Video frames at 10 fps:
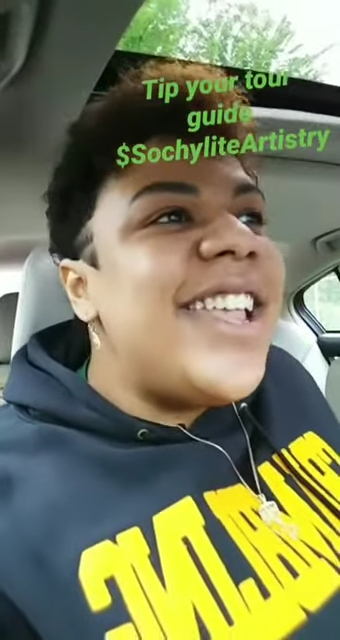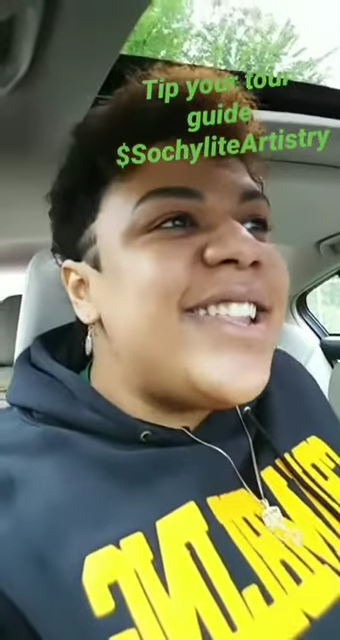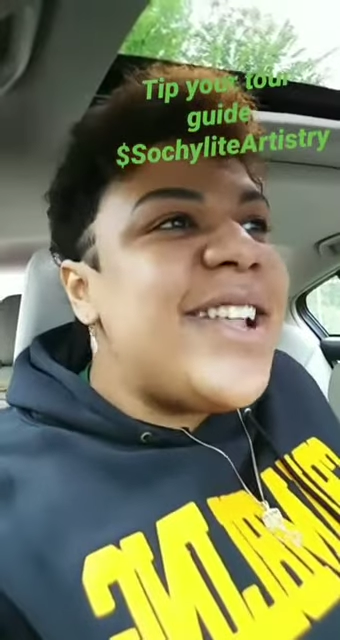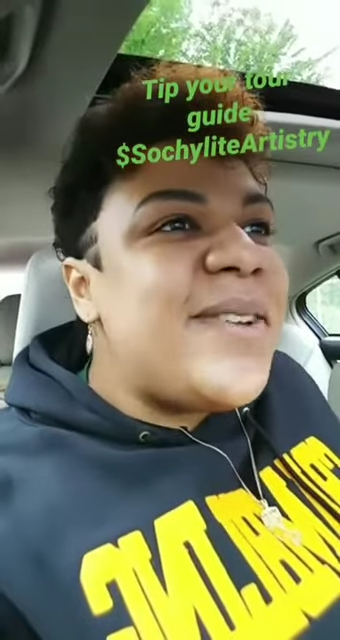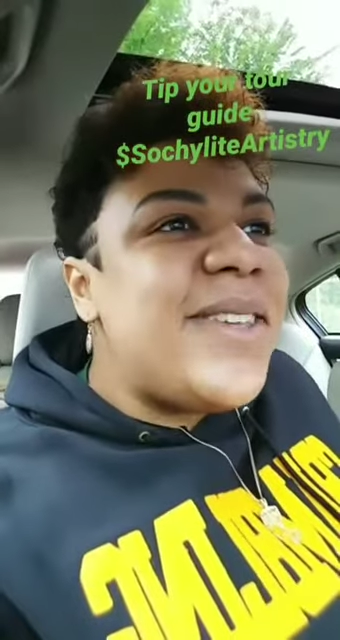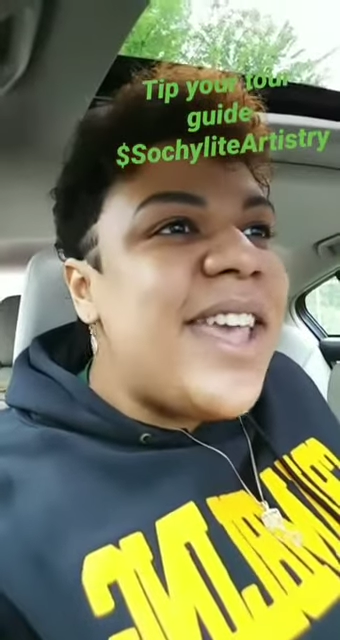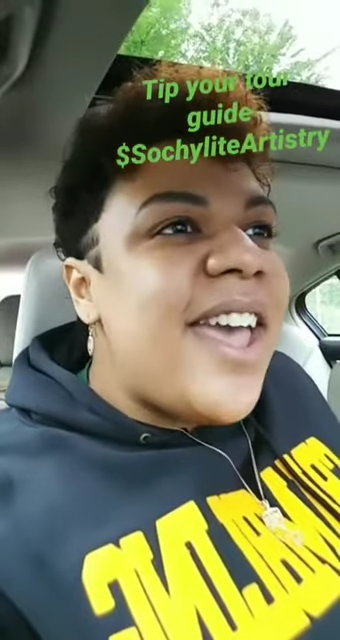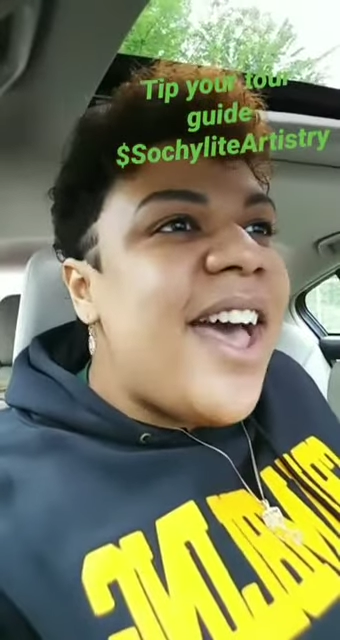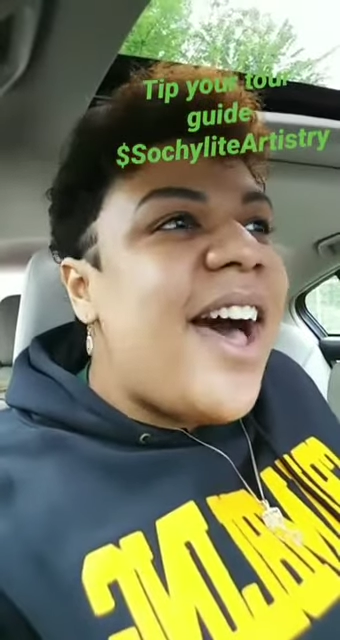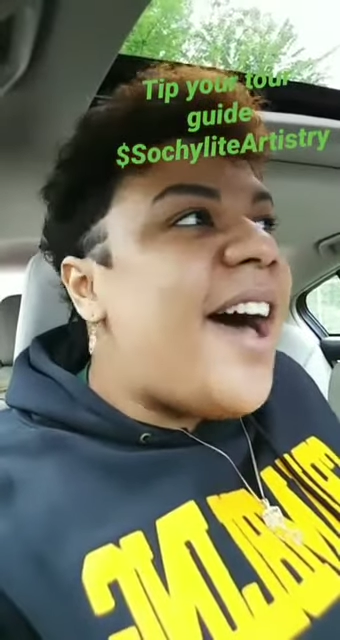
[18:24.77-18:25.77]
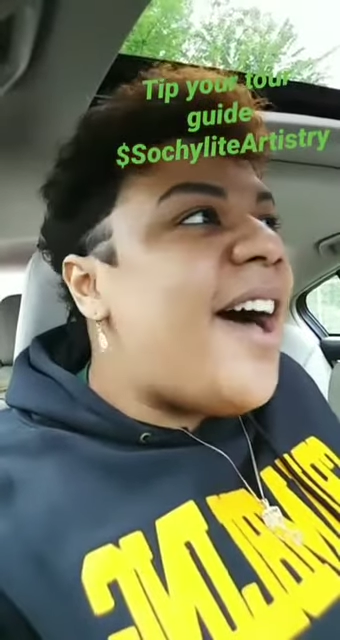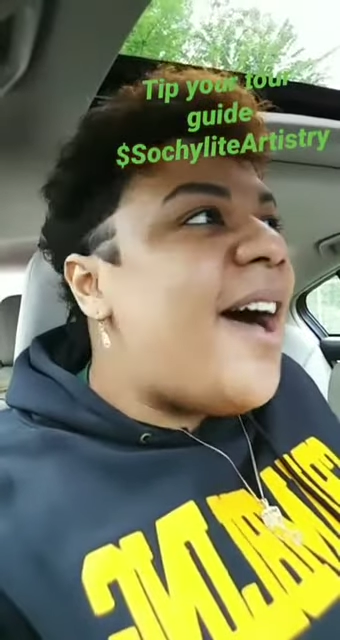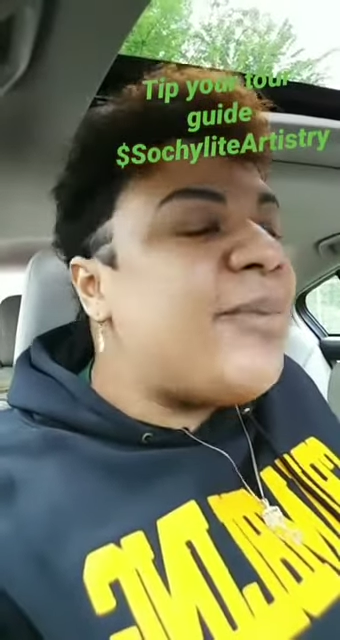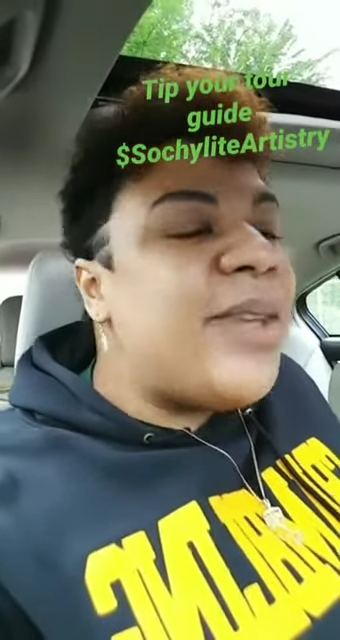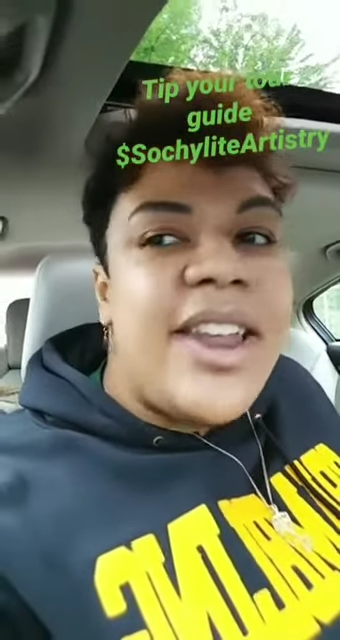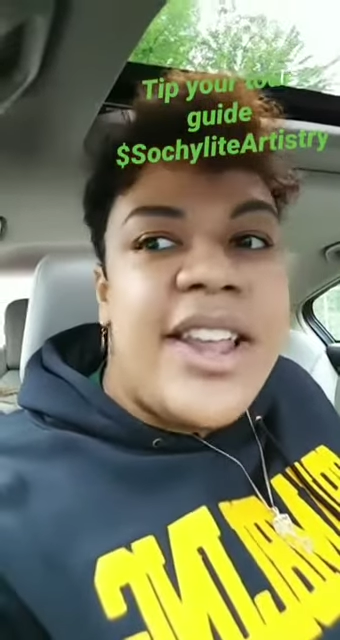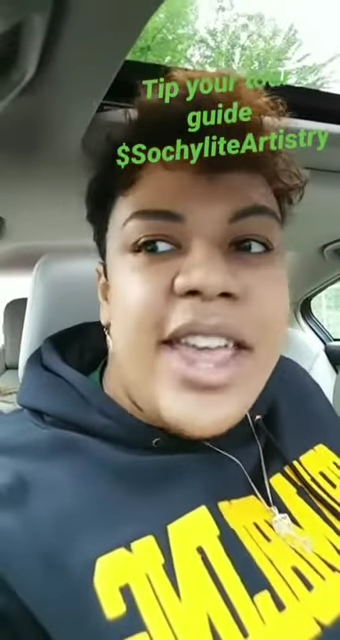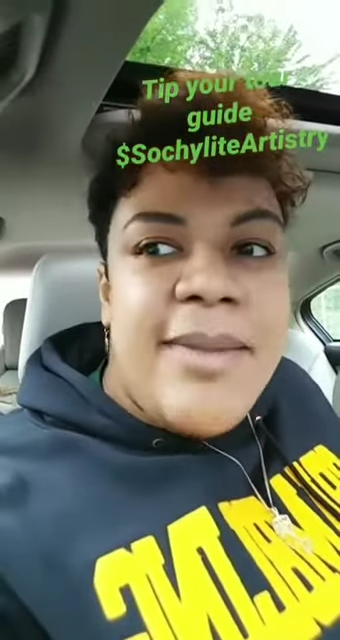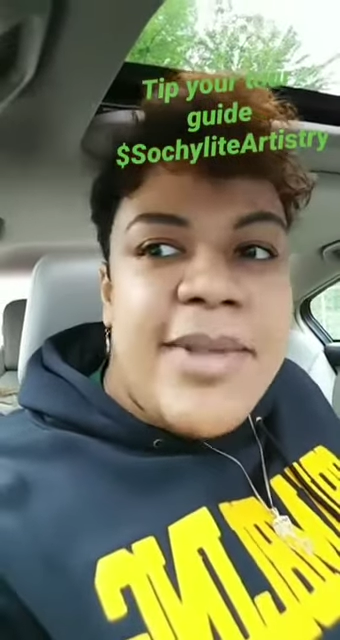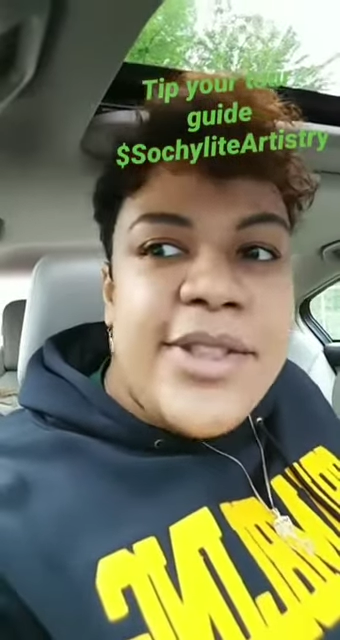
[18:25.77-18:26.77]
so yeah, I'm gonna
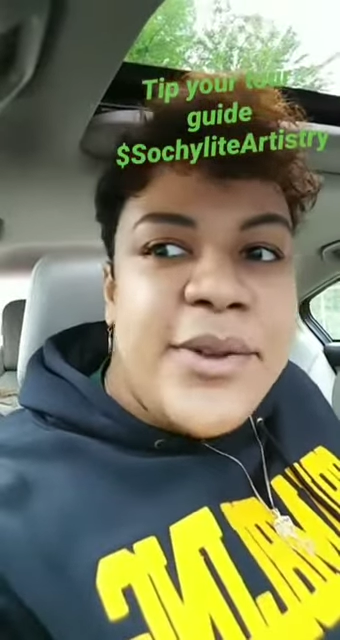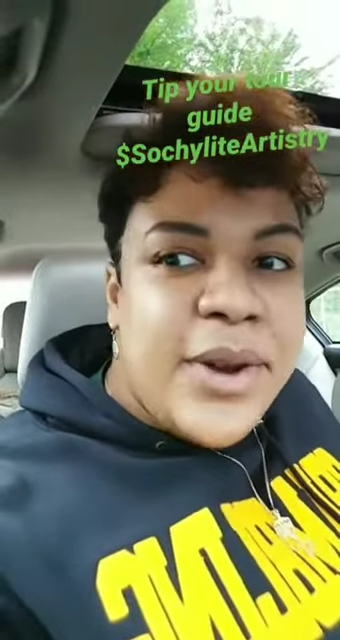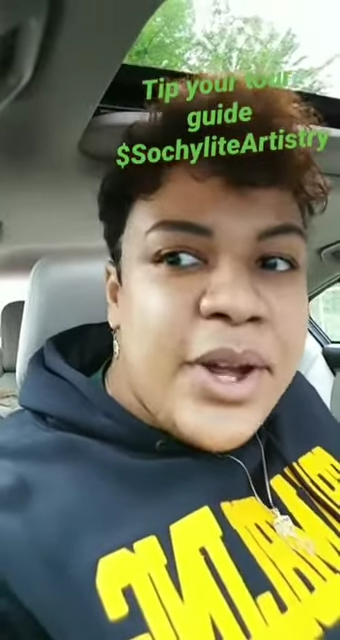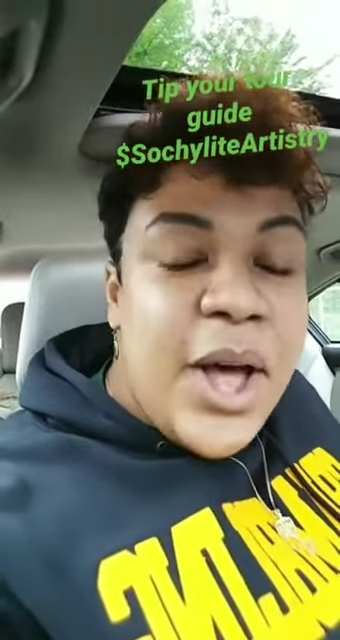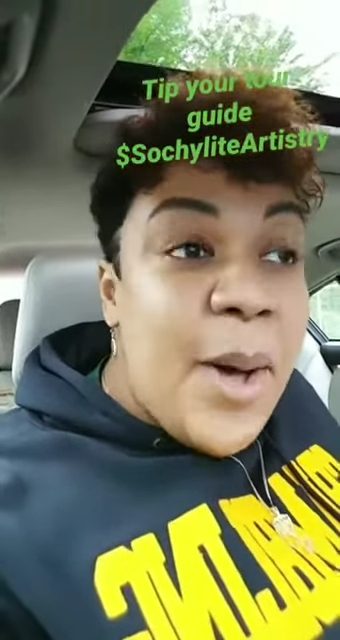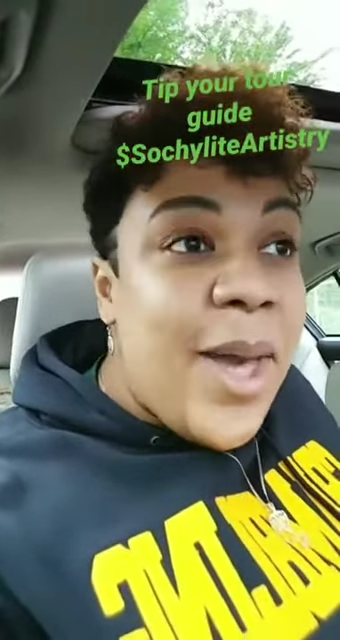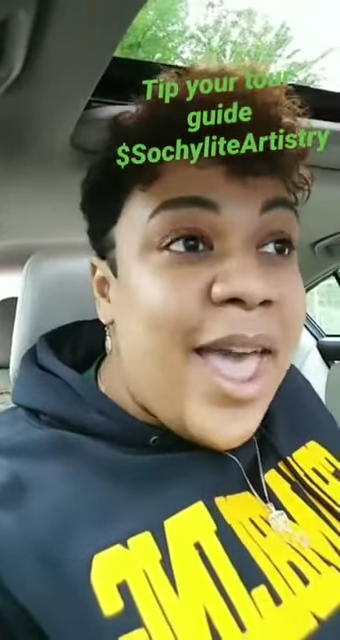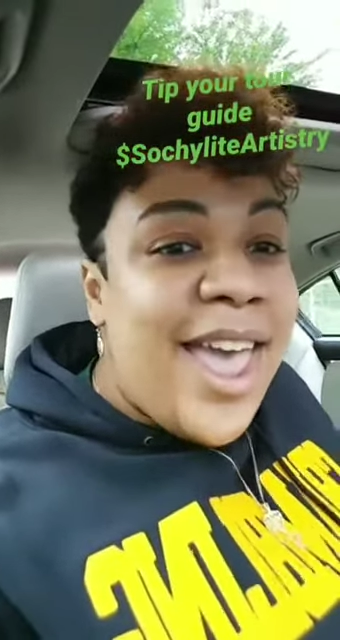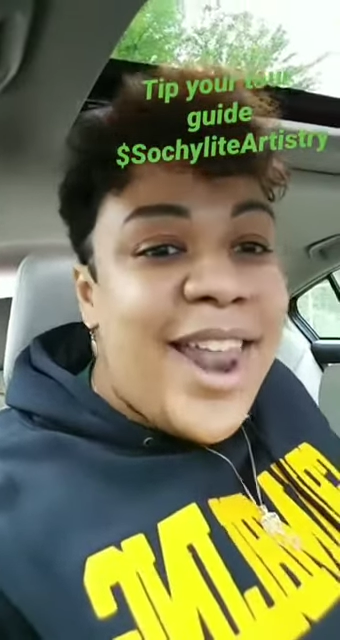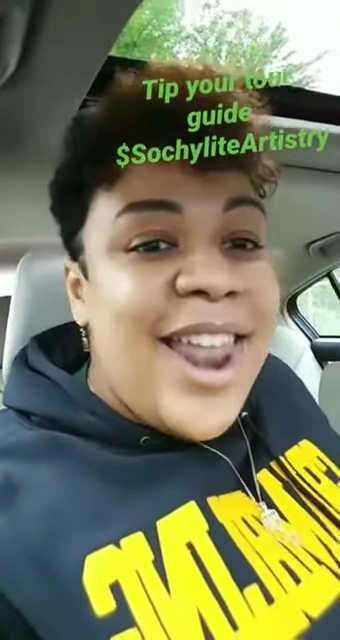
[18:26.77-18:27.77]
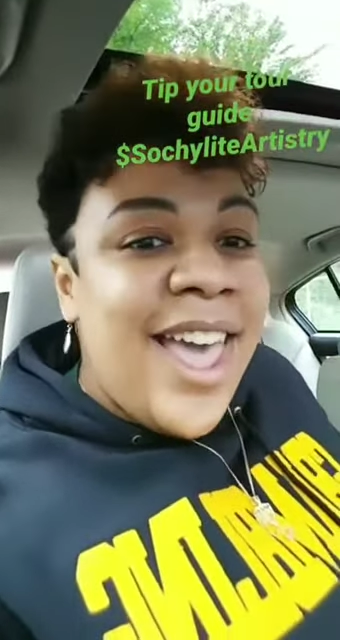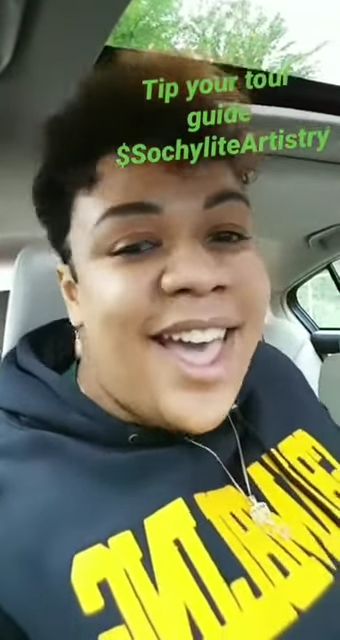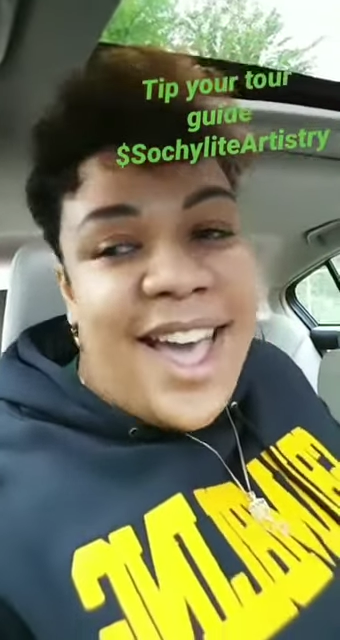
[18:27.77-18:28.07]
keep the tour going.